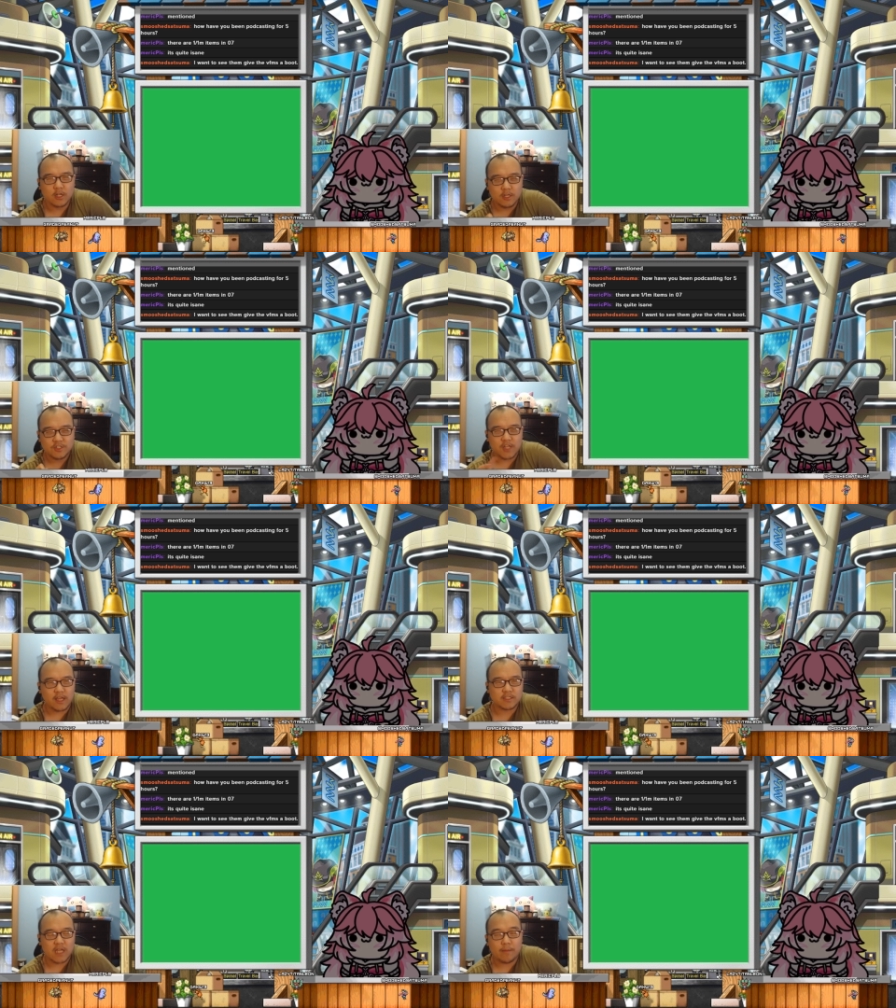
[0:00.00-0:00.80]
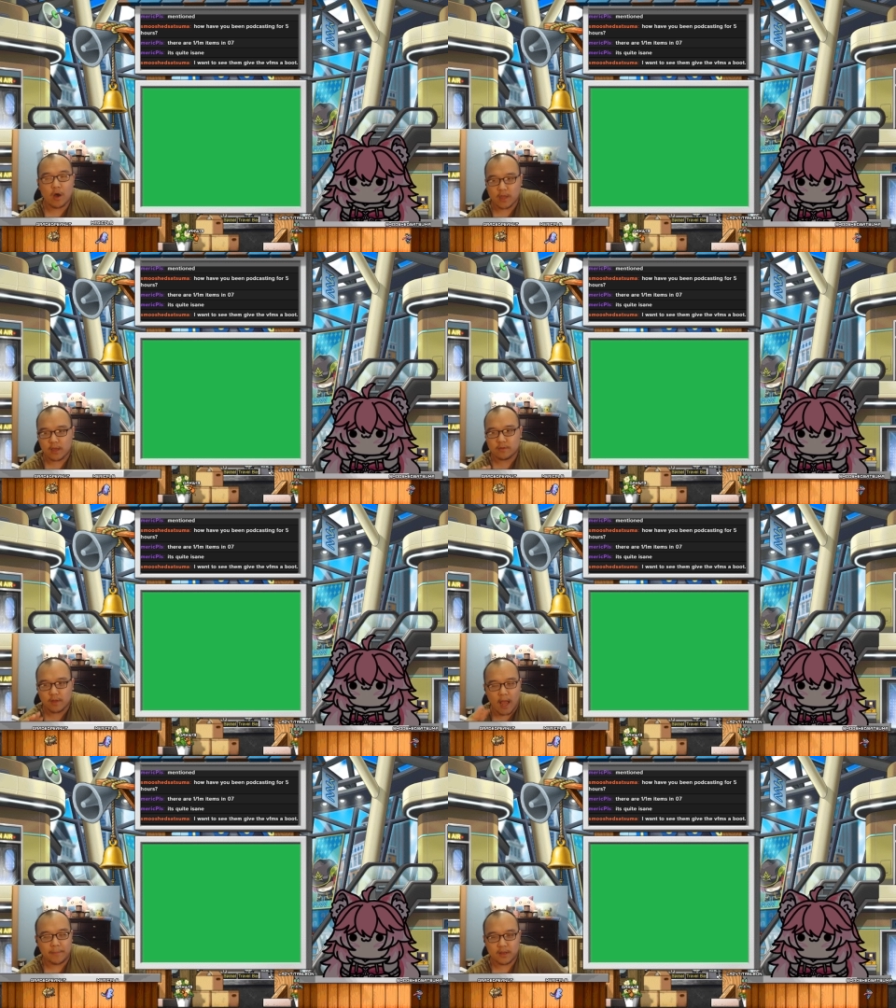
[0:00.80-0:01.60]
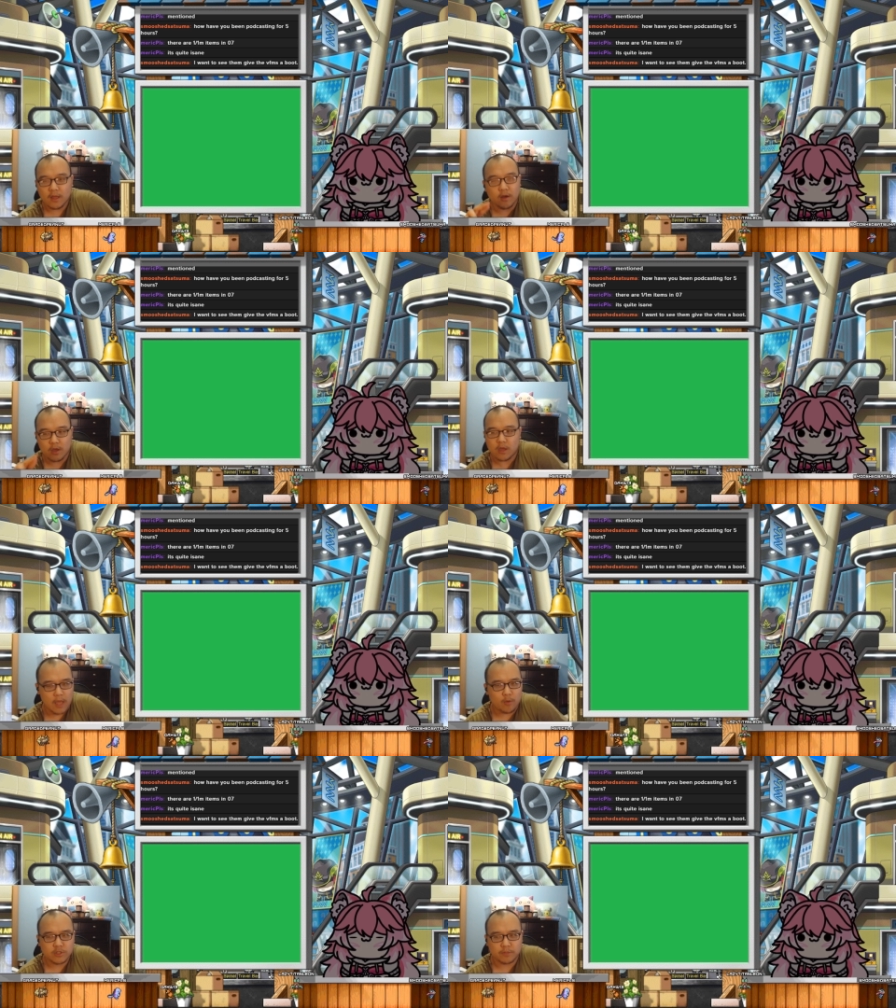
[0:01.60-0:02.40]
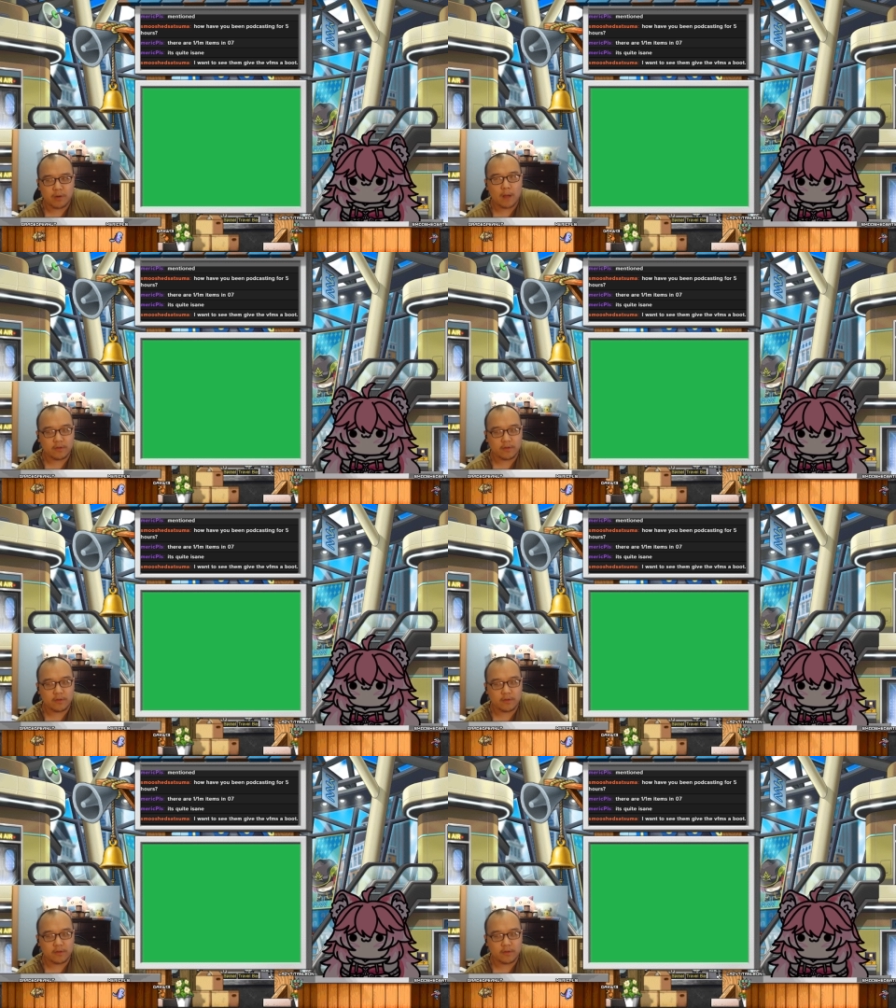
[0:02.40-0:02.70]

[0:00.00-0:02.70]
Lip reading: Second time, okay, happening, okay, yeah, we should probably